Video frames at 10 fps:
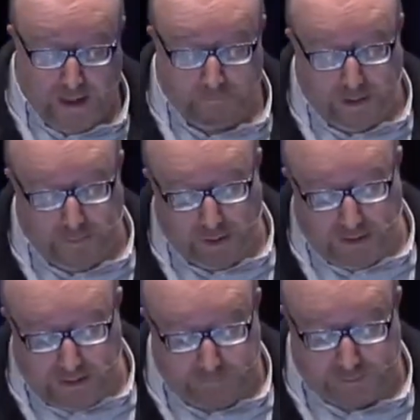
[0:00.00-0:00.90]
may my
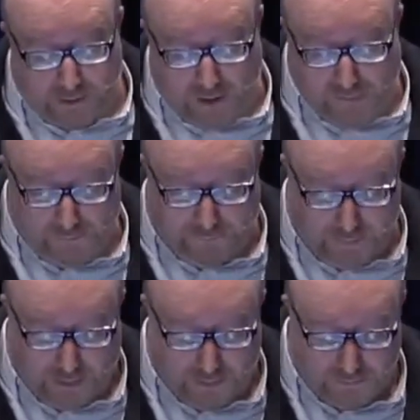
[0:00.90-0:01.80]
lips
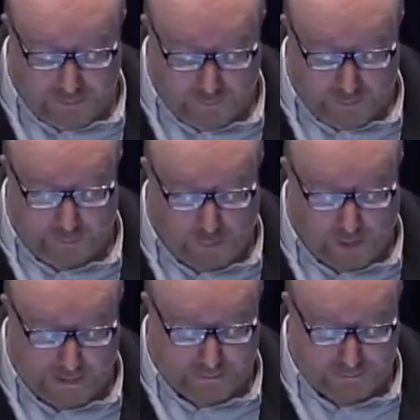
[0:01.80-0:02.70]
overflow with
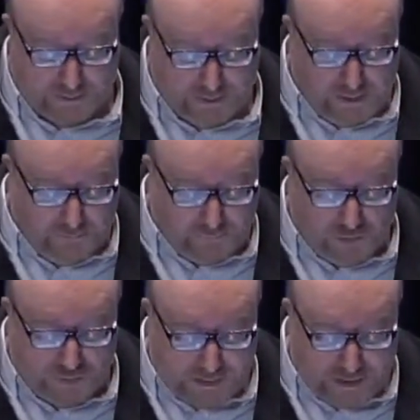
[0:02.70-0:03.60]
praise for
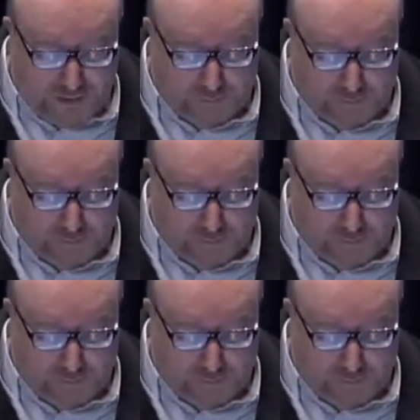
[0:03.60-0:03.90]
you teach